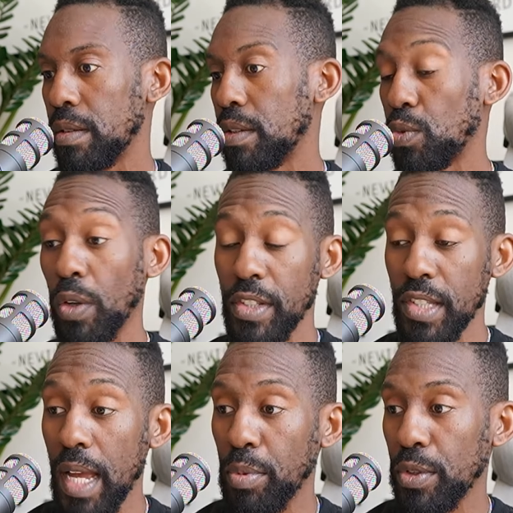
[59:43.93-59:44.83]
the 12
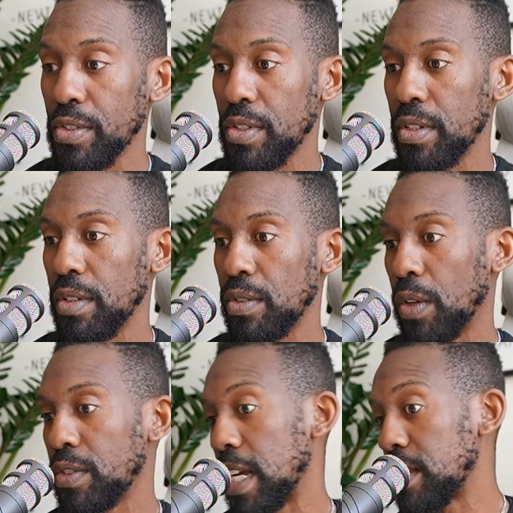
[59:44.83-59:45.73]
disciples and the
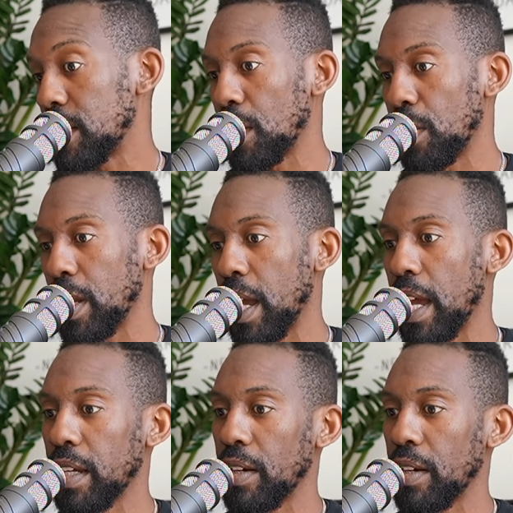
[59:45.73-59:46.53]
12 signs of the zodiac